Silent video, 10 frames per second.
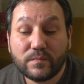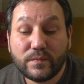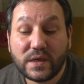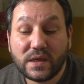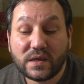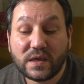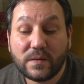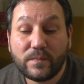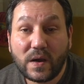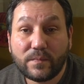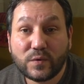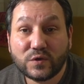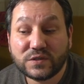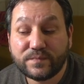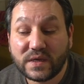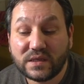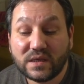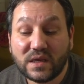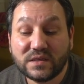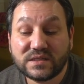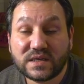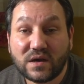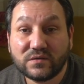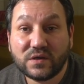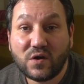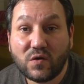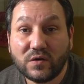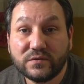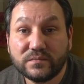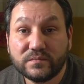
B. Keep up your speed and sound the horn.